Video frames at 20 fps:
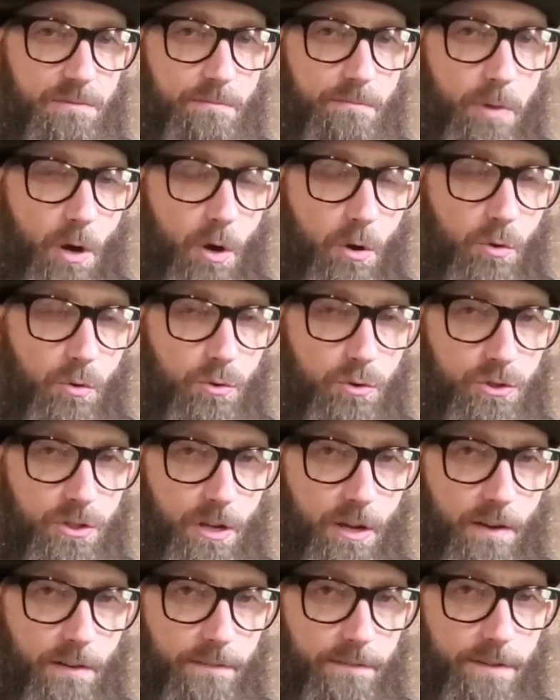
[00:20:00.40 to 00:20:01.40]
is
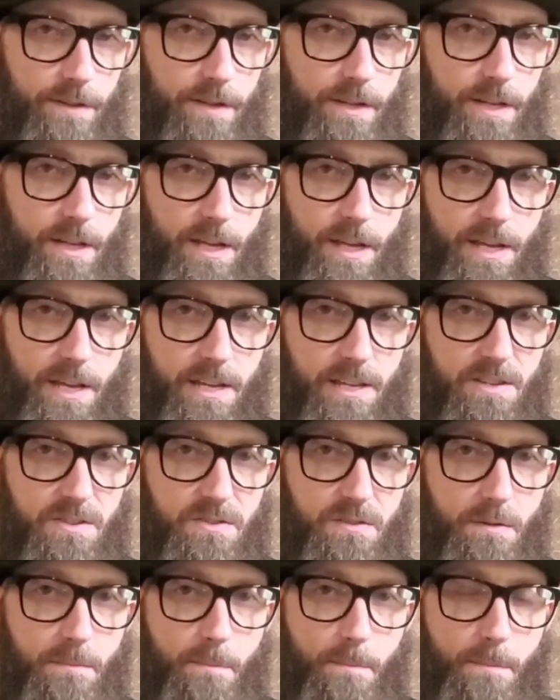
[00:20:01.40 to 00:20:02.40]
composed of,
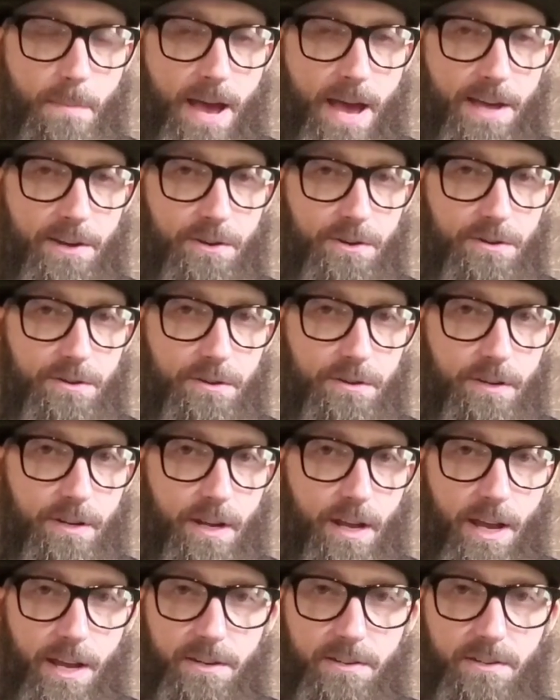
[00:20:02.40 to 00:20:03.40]
is matter
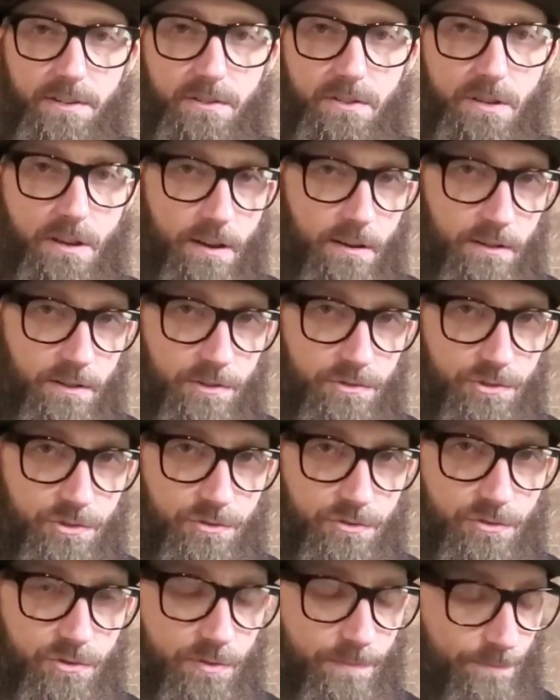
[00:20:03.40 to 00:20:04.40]
and
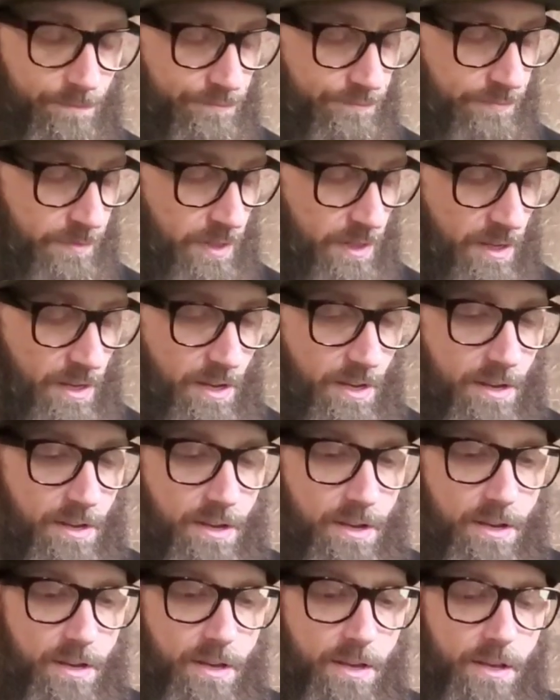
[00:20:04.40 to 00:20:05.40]
intelligence.
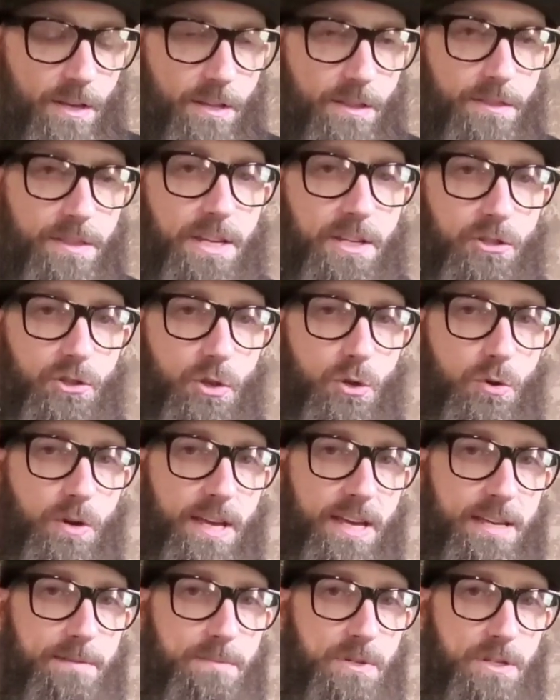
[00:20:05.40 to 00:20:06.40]
These
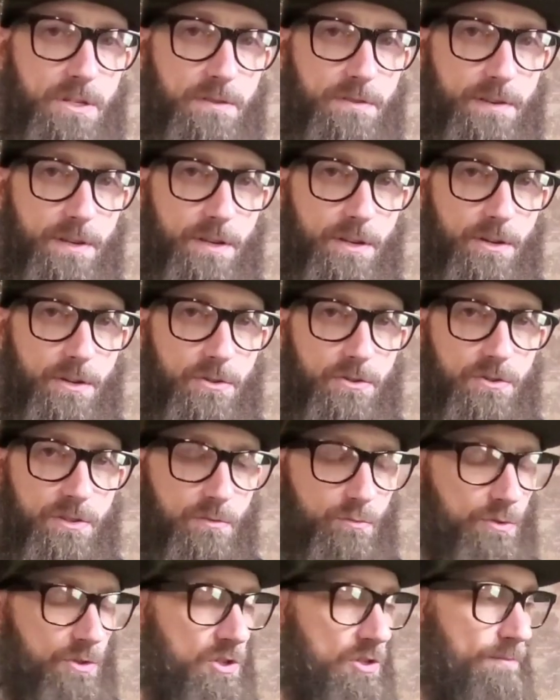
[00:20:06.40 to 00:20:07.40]
two
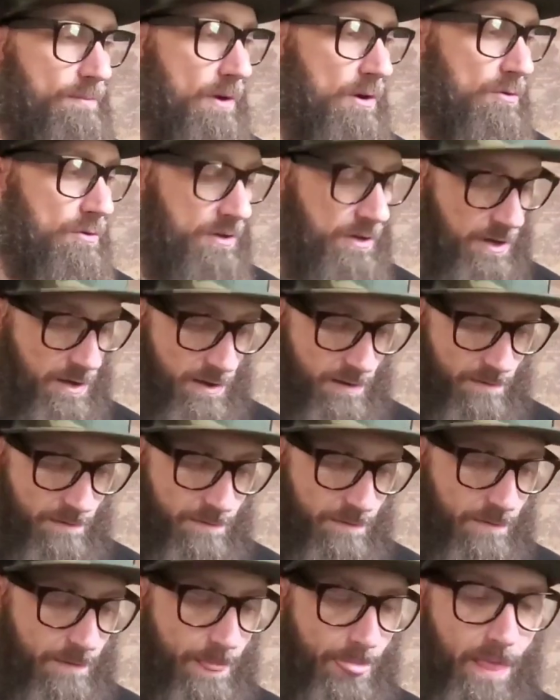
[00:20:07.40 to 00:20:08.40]
hemispheres that we spoke
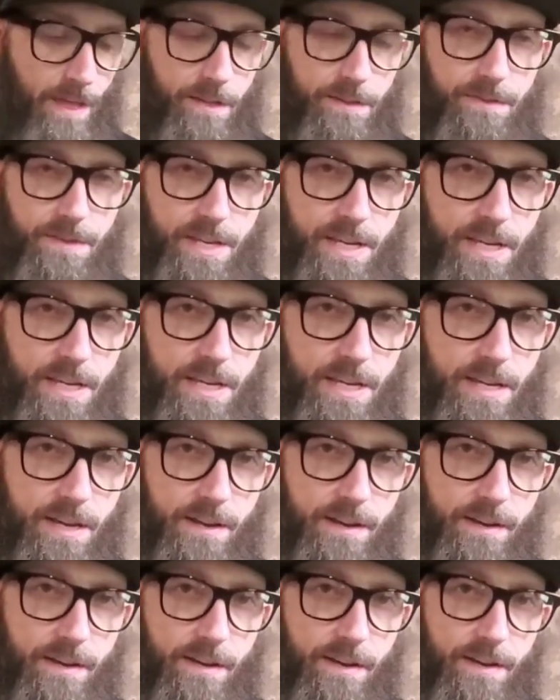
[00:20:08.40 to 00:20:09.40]
of,
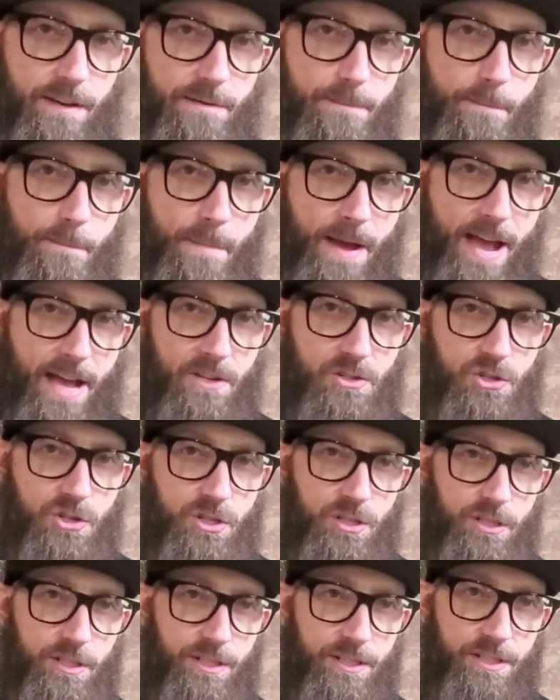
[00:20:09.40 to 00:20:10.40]
the
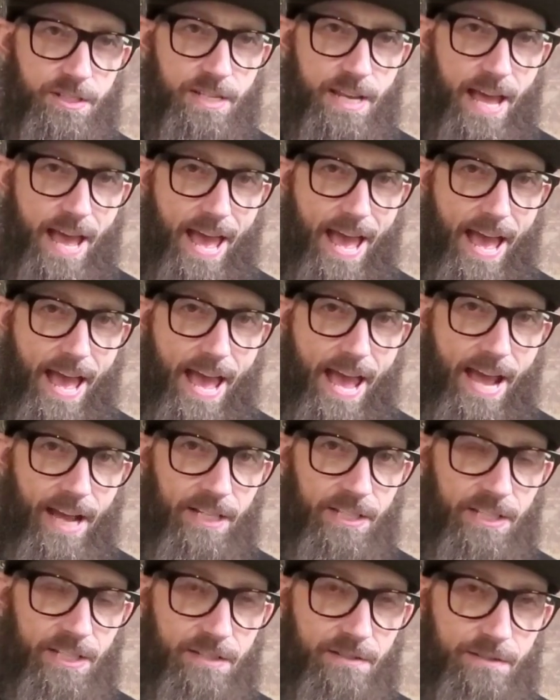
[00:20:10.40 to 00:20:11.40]
masculine
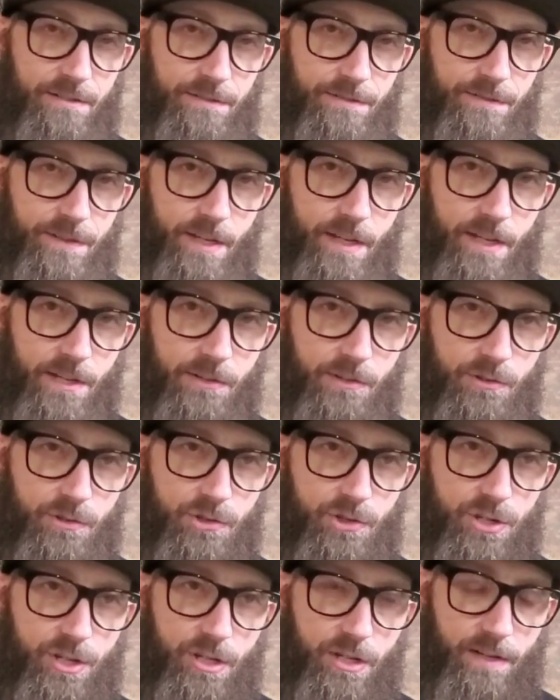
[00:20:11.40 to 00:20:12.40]
active
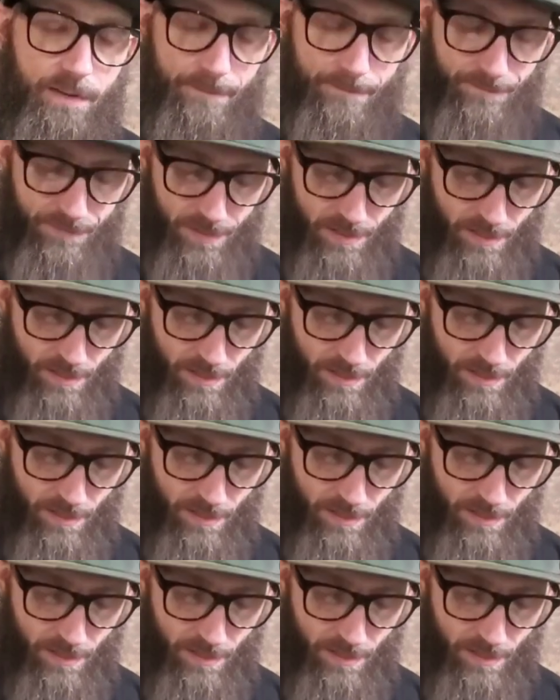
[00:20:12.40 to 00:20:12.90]
energy